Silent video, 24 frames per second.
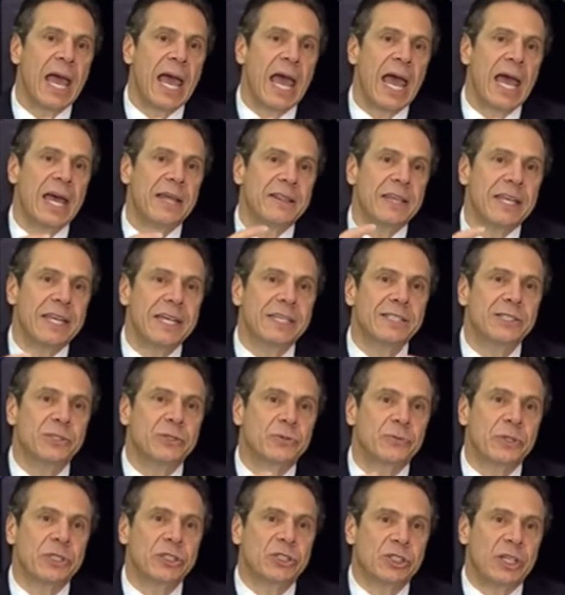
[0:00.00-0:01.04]
And the
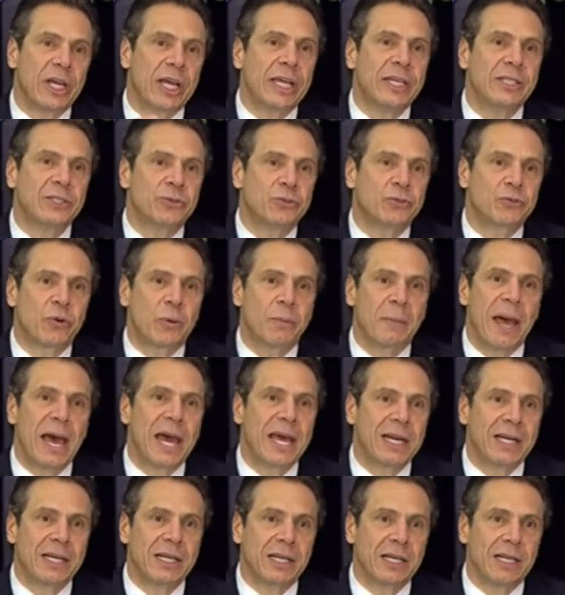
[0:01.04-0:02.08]
industry changed
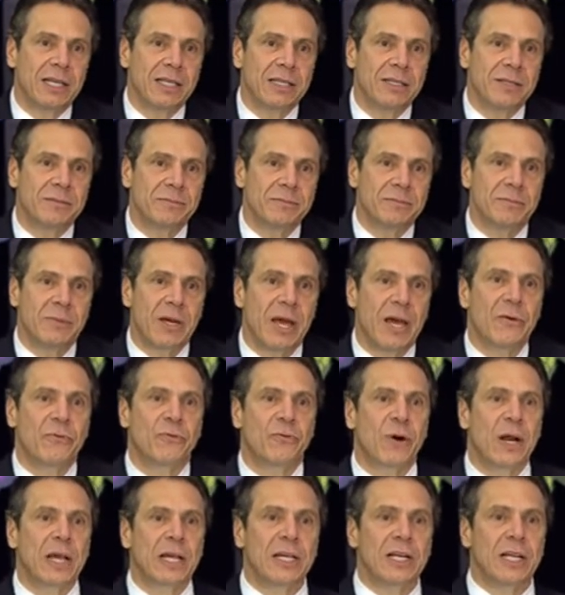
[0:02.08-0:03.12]
dramatically, and
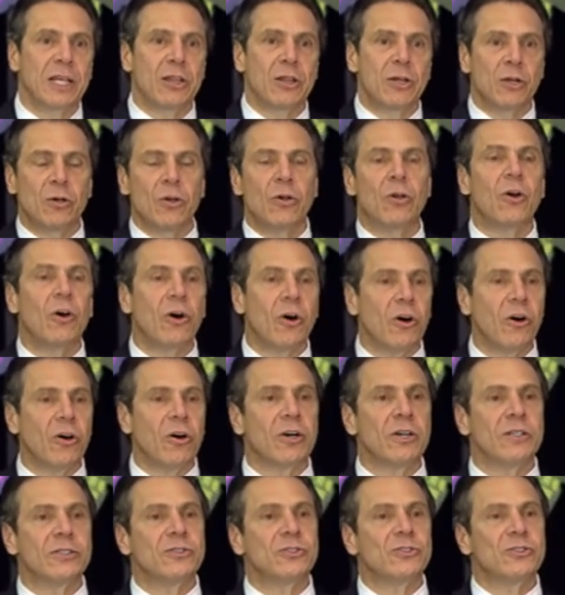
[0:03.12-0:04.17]
frankly, the
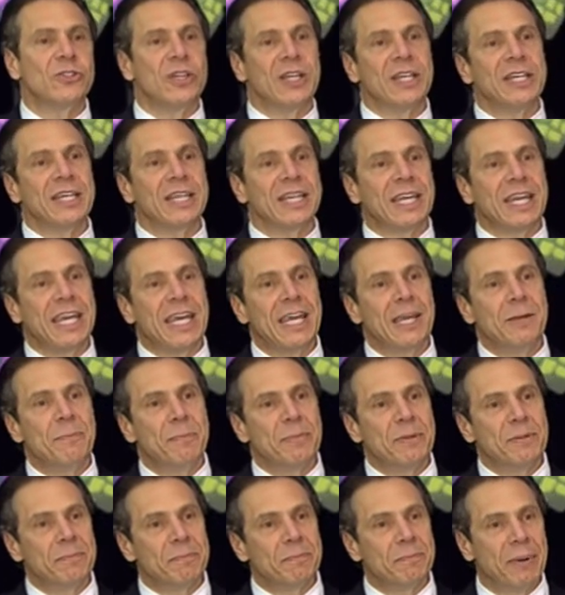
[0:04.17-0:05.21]
laws didn't keep
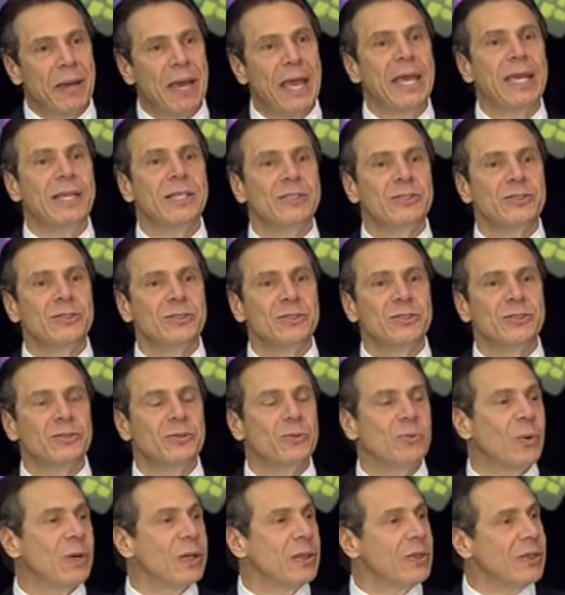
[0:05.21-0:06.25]
pace
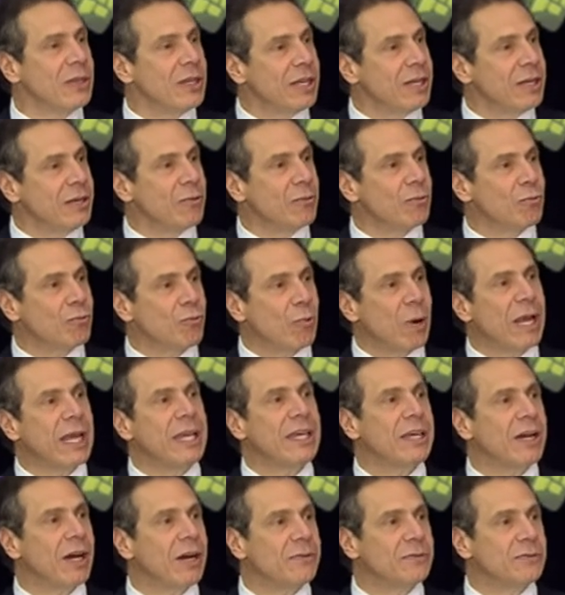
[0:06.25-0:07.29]
with the
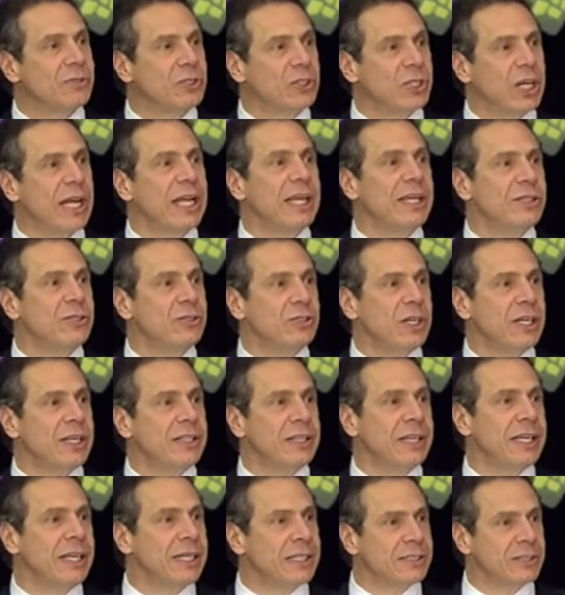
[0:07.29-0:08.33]
rate of change in
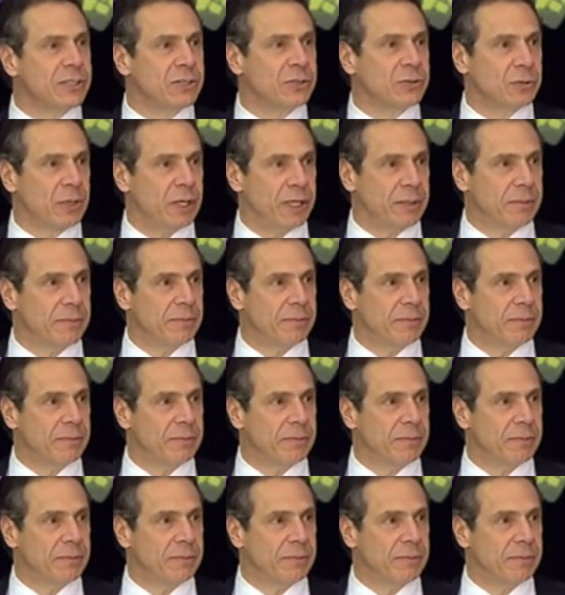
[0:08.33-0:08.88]
the industry.